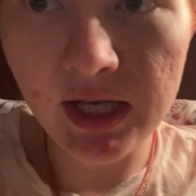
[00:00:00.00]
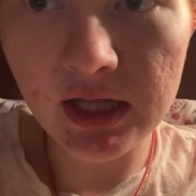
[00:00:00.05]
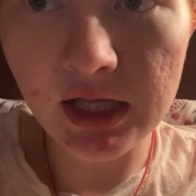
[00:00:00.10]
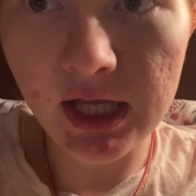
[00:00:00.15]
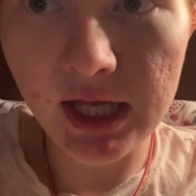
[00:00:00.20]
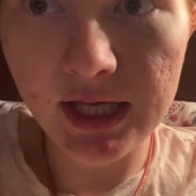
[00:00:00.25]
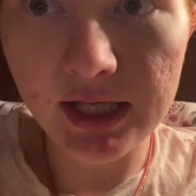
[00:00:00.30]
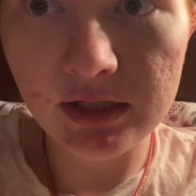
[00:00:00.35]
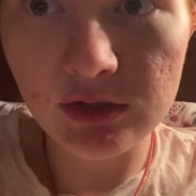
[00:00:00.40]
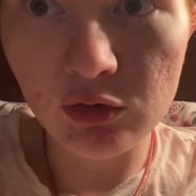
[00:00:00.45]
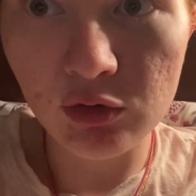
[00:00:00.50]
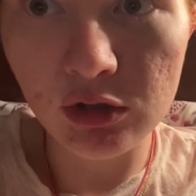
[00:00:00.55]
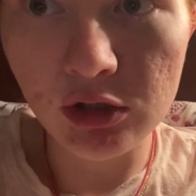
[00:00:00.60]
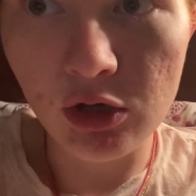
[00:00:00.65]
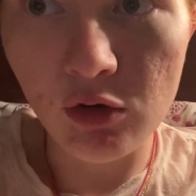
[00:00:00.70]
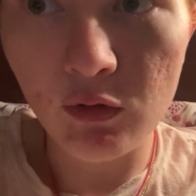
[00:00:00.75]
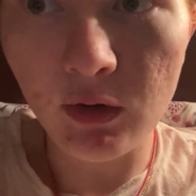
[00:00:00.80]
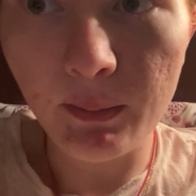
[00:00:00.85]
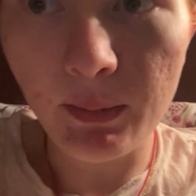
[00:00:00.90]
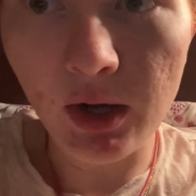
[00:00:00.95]
legs or
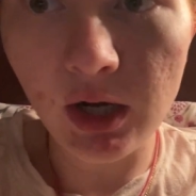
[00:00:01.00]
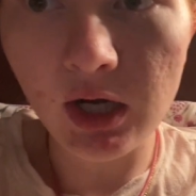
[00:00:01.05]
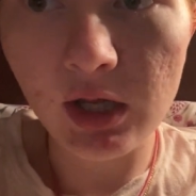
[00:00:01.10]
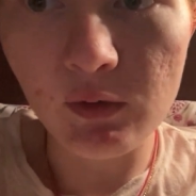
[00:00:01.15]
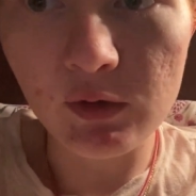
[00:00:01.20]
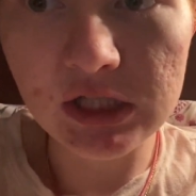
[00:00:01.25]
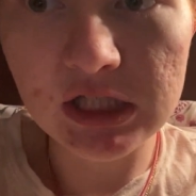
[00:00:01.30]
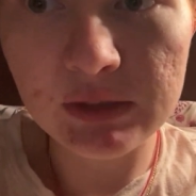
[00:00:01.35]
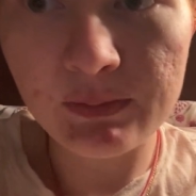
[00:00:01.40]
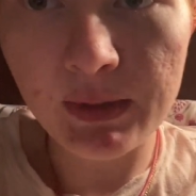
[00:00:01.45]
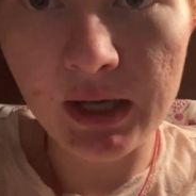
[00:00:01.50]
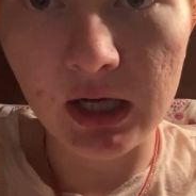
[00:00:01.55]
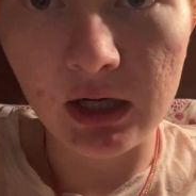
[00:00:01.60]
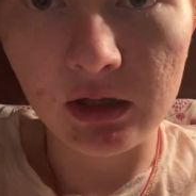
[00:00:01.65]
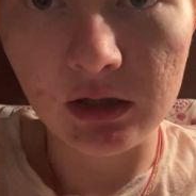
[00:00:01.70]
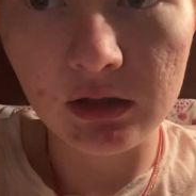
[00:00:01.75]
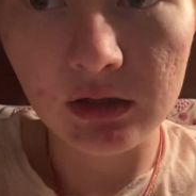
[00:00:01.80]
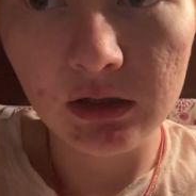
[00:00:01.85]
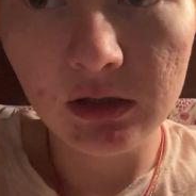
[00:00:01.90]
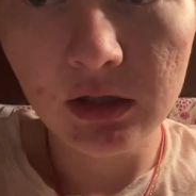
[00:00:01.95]
lower body was
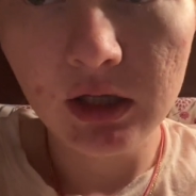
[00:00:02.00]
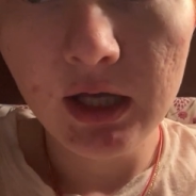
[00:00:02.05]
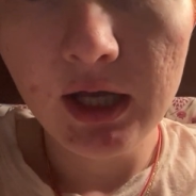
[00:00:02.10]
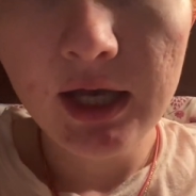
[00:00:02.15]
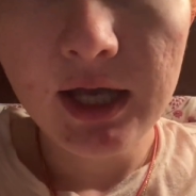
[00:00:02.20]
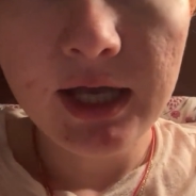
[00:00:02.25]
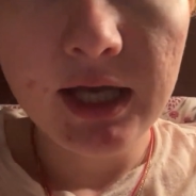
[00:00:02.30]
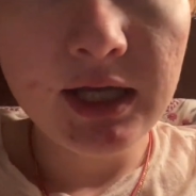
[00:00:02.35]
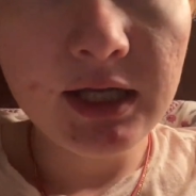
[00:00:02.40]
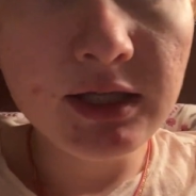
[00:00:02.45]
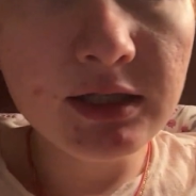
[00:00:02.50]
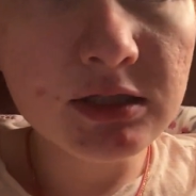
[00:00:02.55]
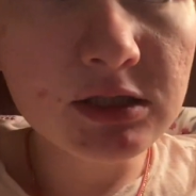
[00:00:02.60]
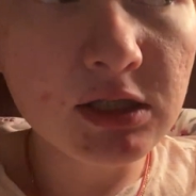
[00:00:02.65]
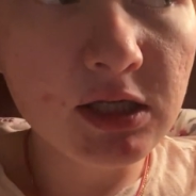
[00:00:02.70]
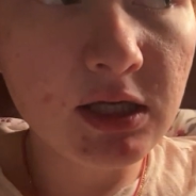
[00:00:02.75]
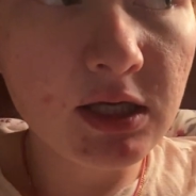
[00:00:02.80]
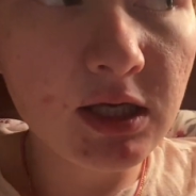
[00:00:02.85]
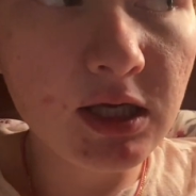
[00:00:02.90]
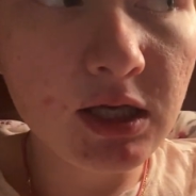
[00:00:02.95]
spared. And
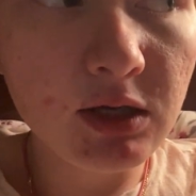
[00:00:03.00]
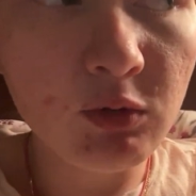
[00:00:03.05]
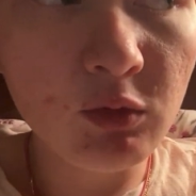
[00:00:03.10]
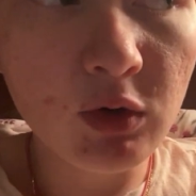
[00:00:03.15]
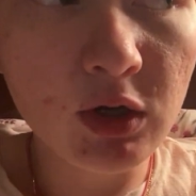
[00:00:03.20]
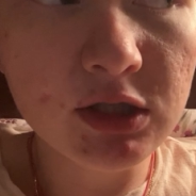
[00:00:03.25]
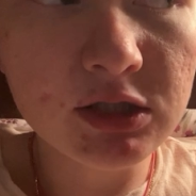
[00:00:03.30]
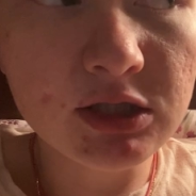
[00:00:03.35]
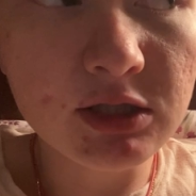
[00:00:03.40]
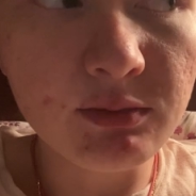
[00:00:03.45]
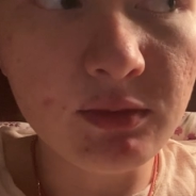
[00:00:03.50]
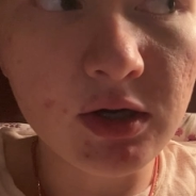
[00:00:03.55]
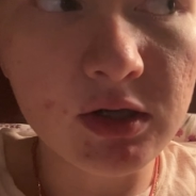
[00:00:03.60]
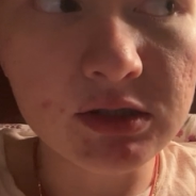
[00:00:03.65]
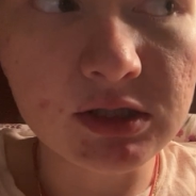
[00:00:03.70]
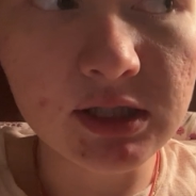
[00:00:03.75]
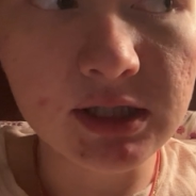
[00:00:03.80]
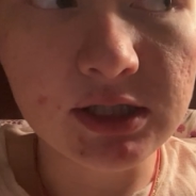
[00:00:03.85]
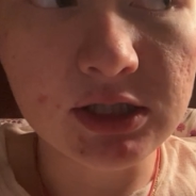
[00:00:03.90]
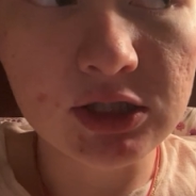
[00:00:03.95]
it was the most,